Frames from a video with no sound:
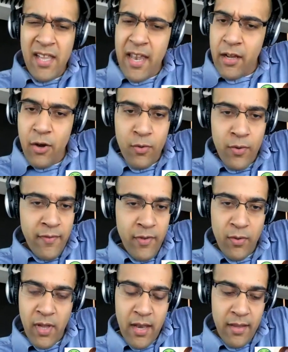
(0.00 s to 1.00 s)
lot of code
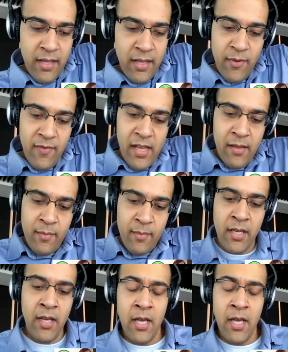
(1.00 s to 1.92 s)
review, a lot of theme development,